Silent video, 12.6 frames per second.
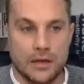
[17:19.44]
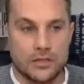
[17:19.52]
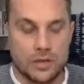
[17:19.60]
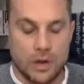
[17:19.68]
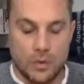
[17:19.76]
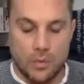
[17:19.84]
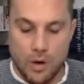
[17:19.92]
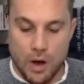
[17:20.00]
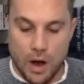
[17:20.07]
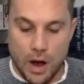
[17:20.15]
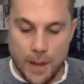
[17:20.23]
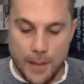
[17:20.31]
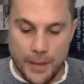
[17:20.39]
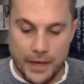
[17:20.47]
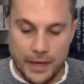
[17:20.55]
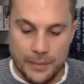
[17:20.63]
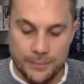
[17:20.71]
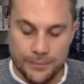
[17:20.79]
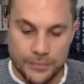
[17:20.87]
do you know what? I
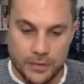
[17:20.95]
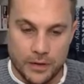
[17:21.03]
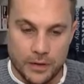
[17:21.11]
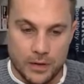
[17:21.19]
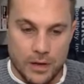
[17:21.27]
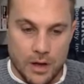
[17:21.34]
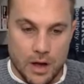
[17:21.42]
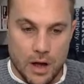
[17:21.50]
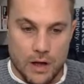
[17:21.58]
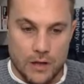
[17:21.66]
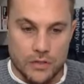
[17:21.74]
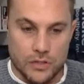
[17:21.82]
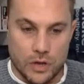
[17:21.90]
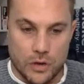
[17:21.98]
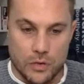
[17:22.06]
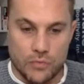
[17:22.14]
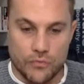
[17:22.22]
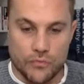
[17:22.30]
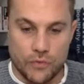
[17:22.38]
mean, so
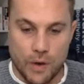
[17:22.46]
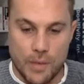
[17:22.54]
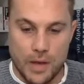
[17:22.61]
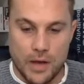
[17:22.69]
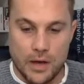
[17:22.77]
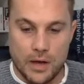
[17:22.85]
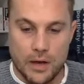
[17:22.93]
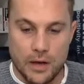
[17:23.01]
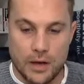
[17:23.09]
from a